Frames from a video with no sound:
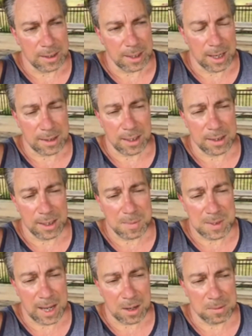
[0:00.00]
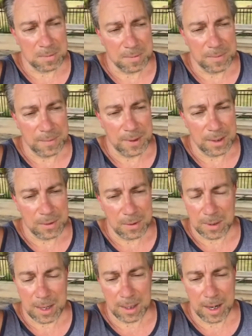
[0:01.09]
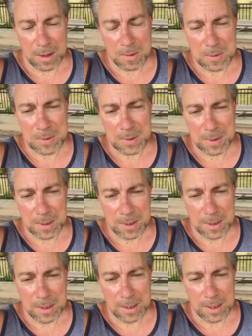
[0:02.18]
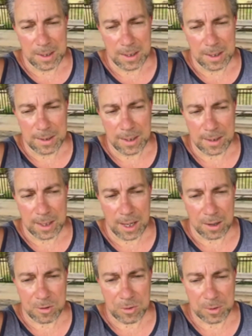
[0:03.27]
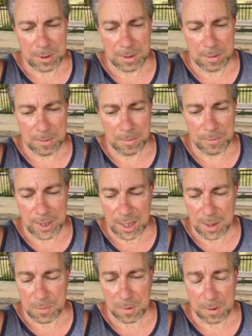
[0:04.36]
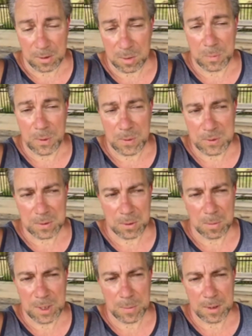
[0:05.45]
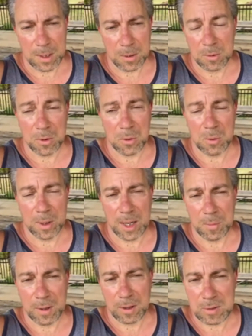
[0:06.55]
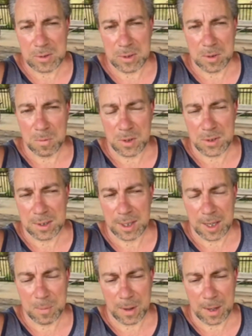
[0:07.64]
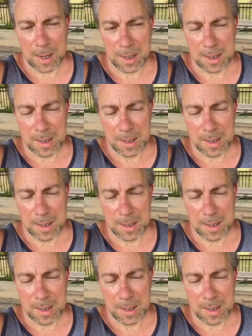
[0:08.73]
I think deep down, they're not haters, that they actually think I'm a good person, or maybe they don't know who I am because they're misled by